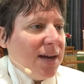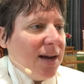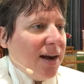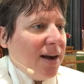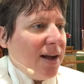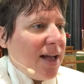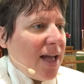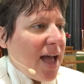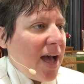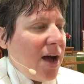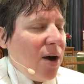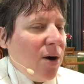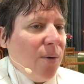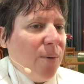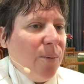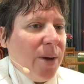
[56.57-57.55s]
uh,
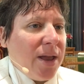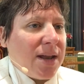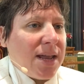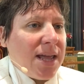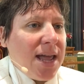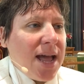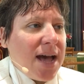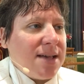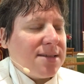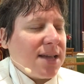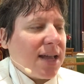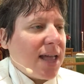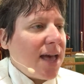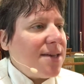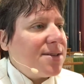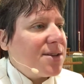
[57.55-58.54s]
how when he has a
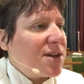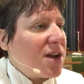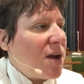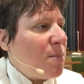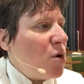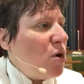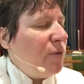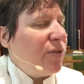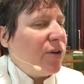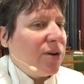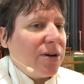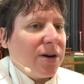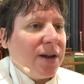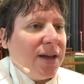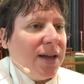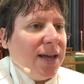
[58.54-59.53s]
guest come
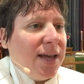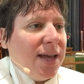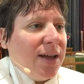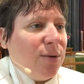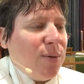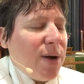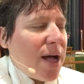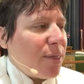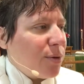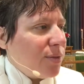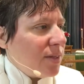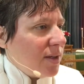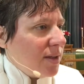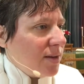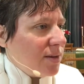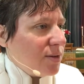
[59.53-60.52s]
over, rather
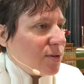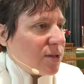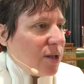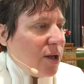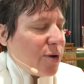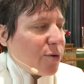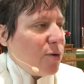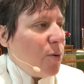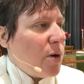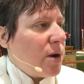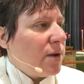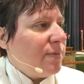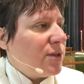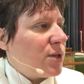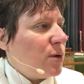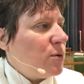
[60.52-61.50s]
than slaughtering one
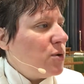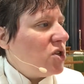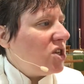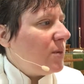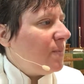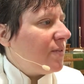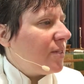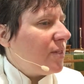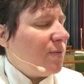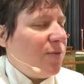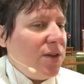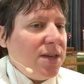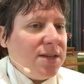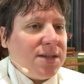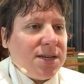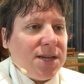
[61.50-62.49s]
of his own sheep for the
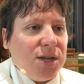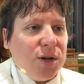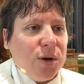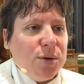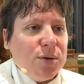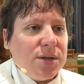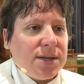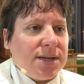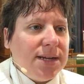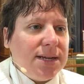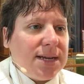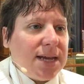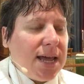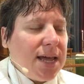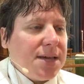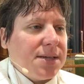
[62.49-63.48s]
feast, he goes and he
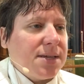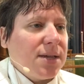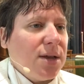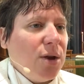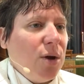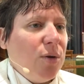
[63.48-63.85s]
takes